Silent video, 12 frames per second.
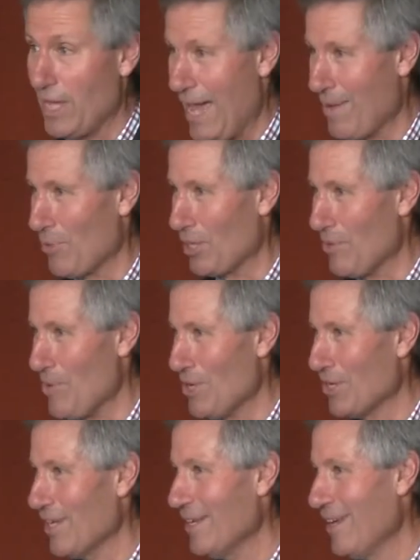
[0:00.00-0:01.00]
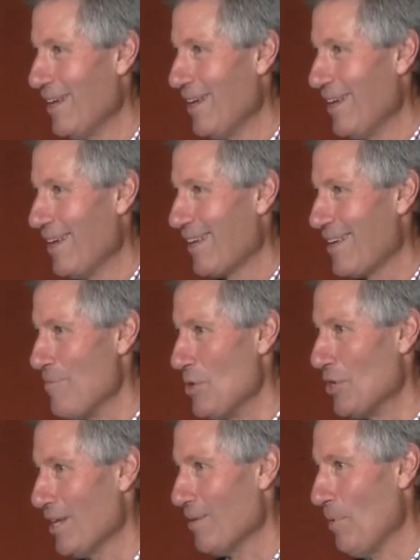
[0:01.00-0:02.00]
Canberra
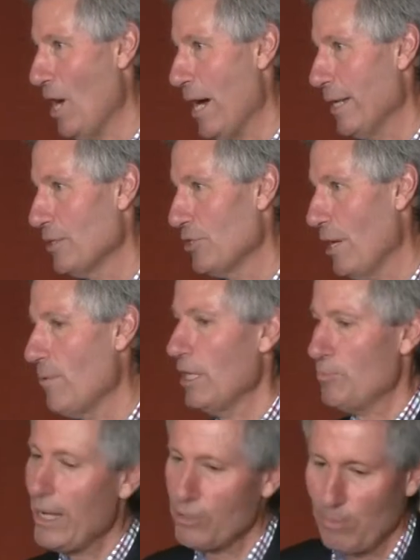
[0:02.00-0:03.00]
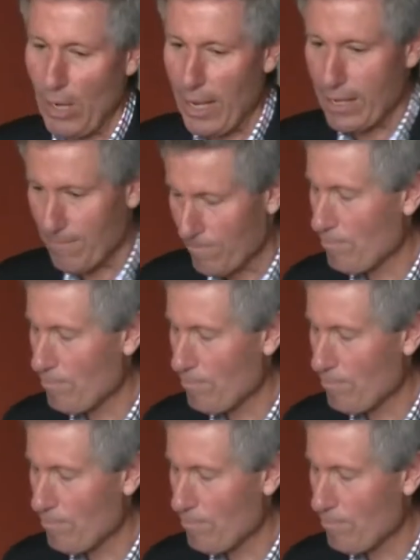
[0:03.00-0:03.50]
community in mind. So I suppose my